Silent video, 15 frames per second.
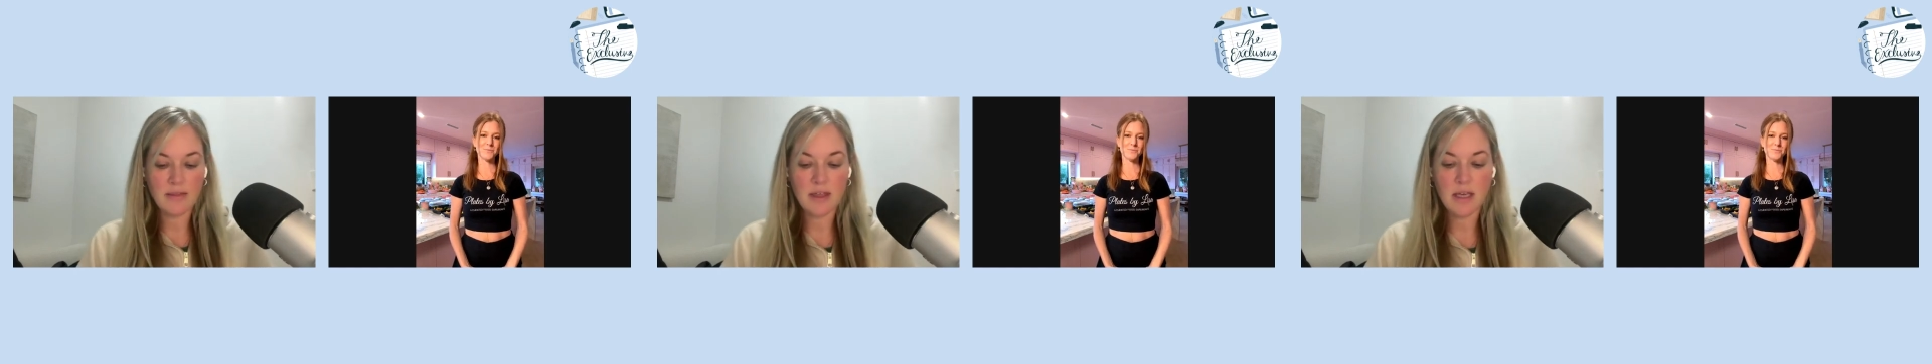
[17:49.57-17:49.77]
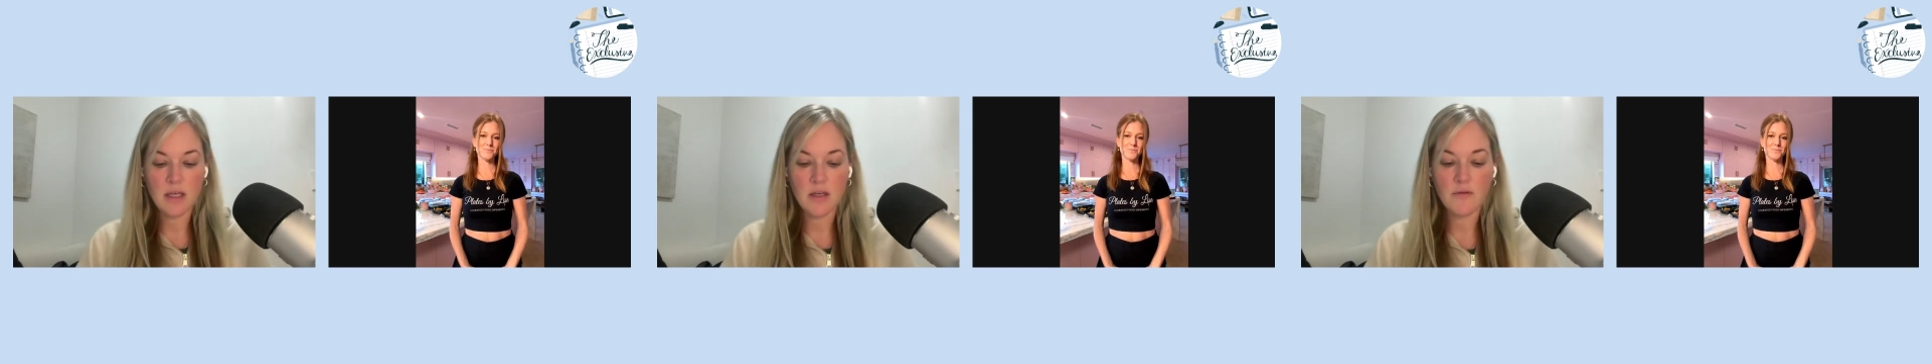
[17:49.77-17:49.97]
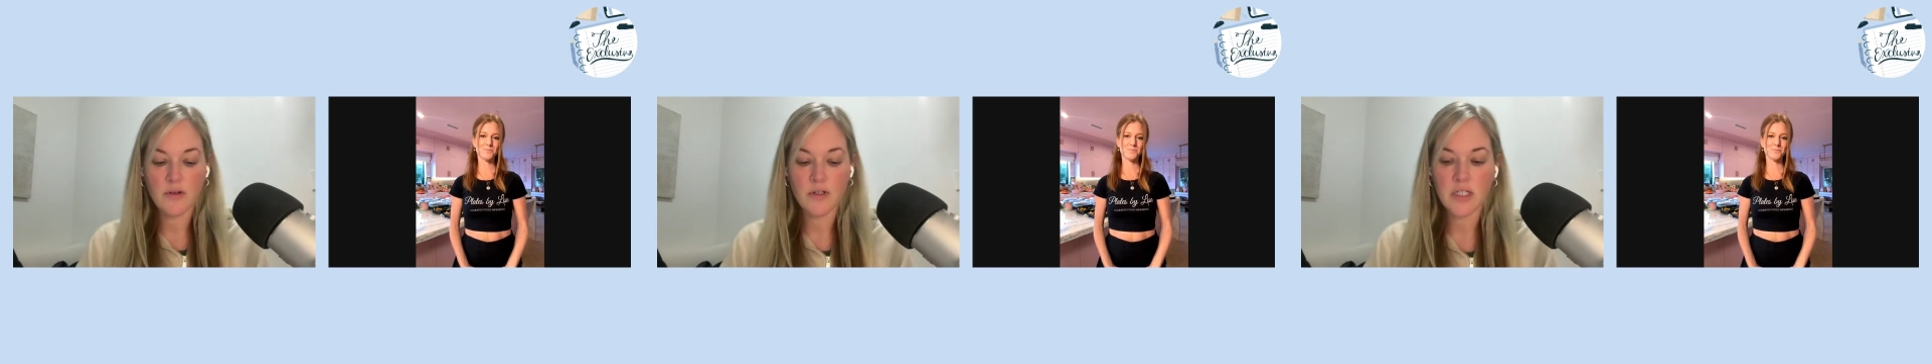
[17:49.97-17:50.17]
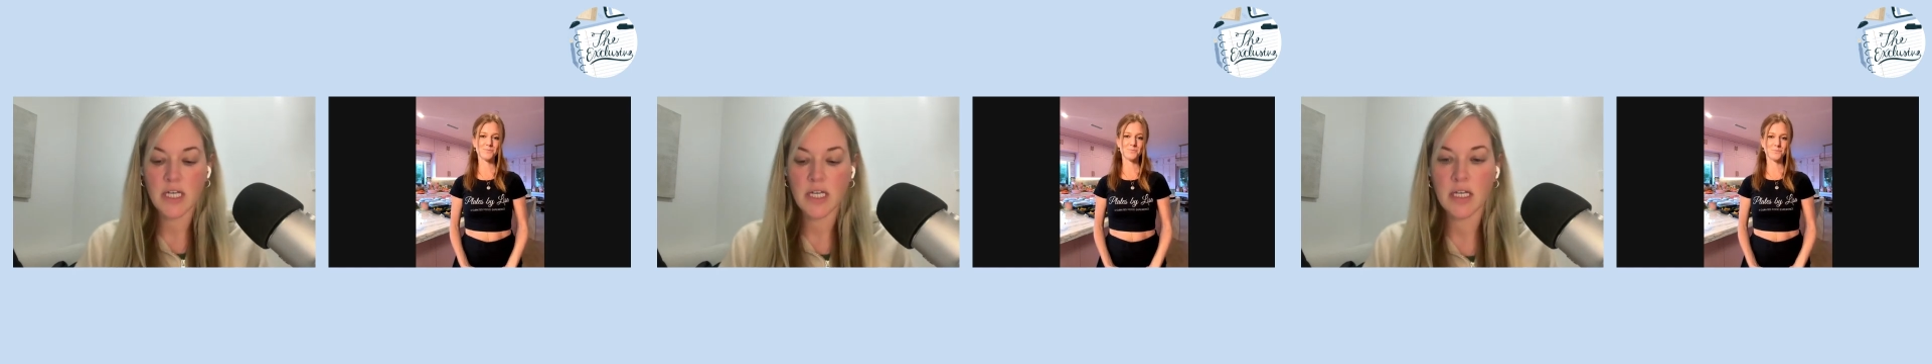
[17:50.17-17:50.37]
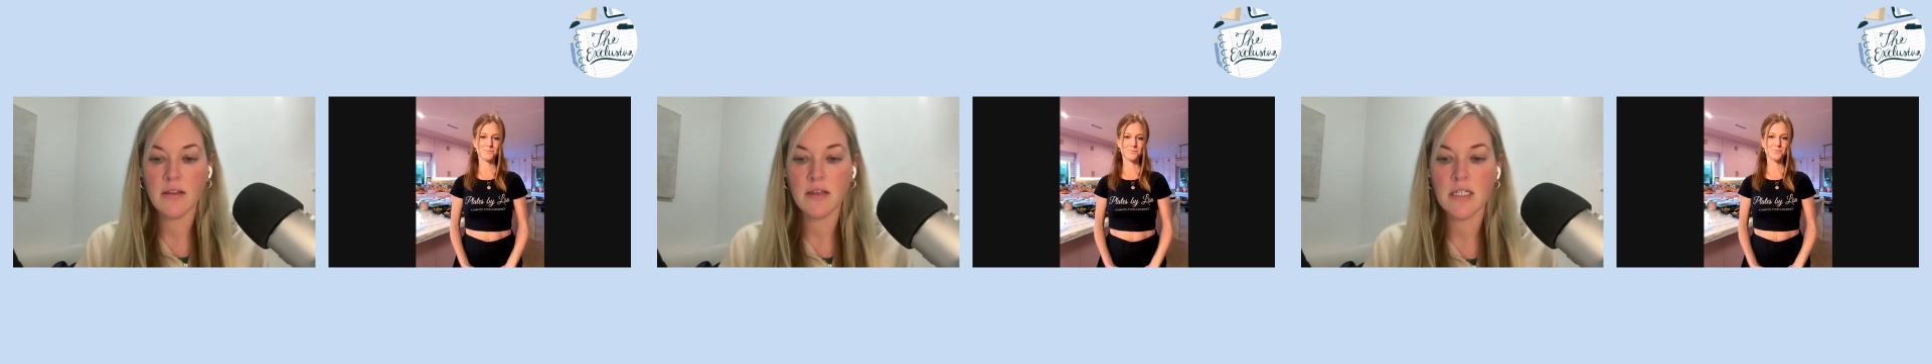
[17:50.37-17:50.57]
thank you for
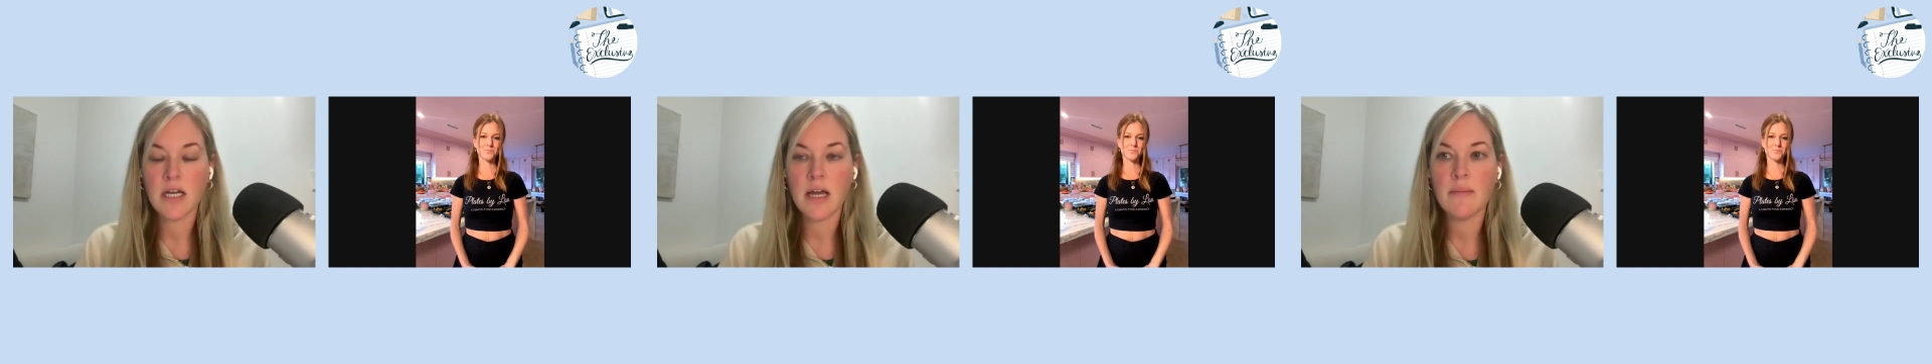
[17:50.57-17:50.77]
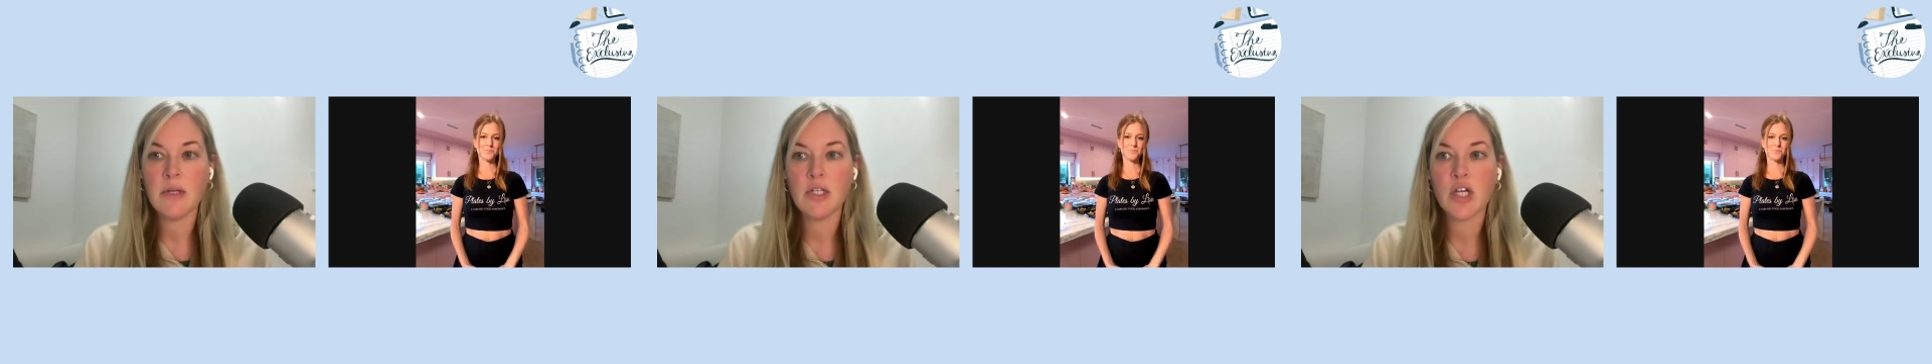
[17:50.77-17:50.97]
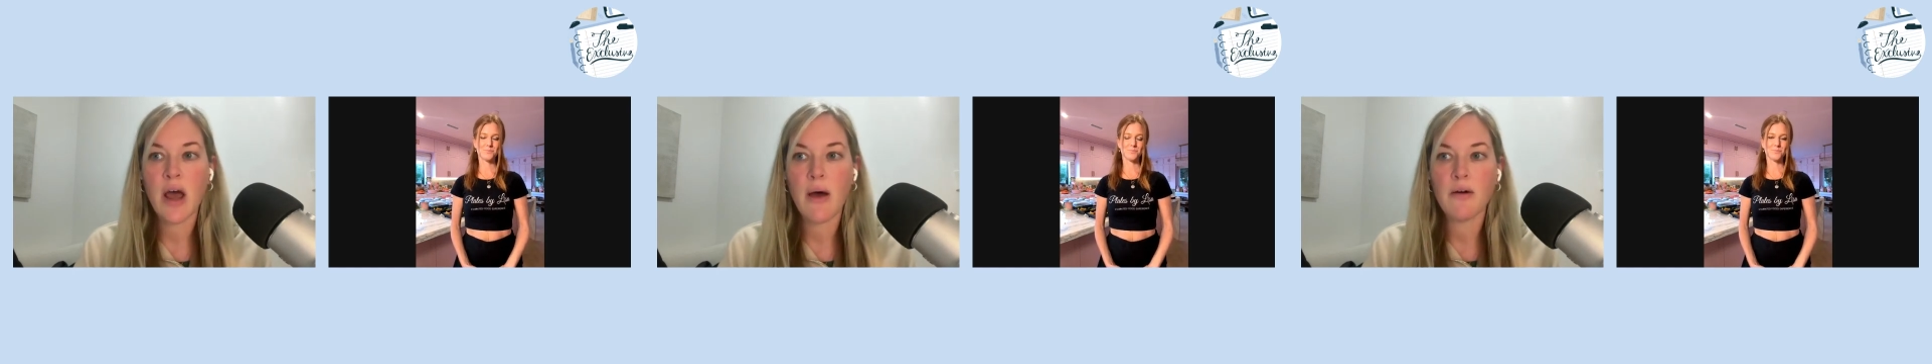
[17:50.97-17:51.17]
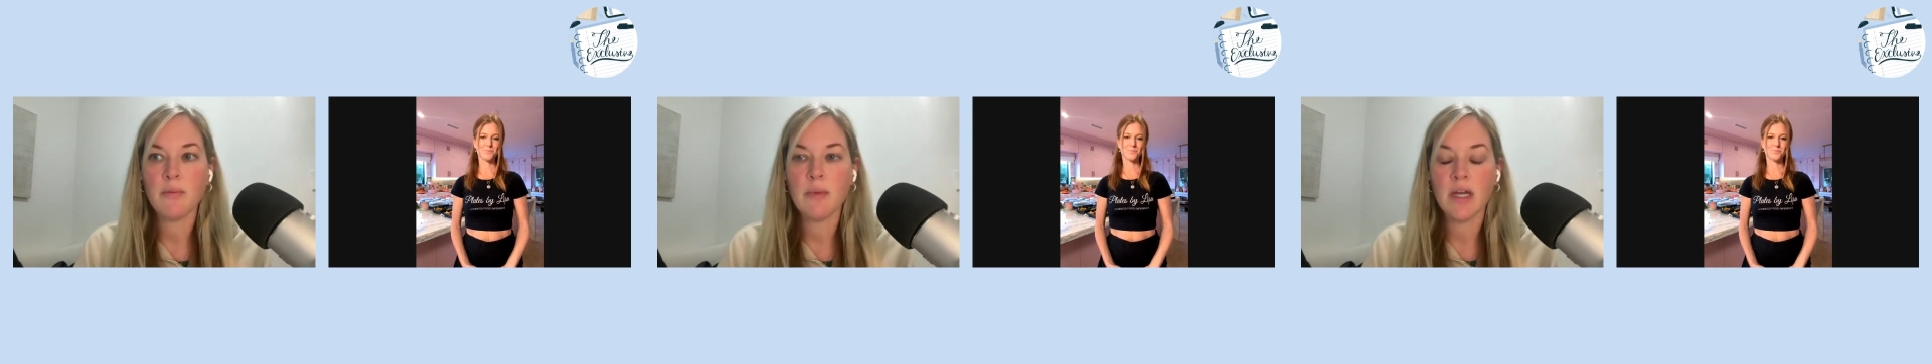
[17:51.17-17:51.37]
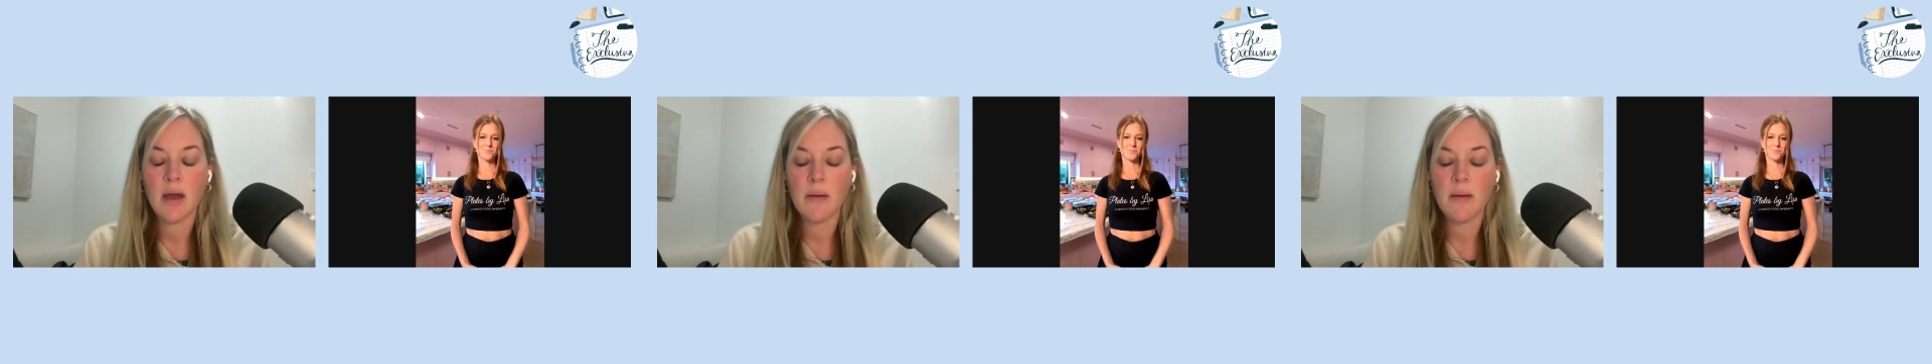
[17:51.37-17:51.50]
taking the time to chat with me.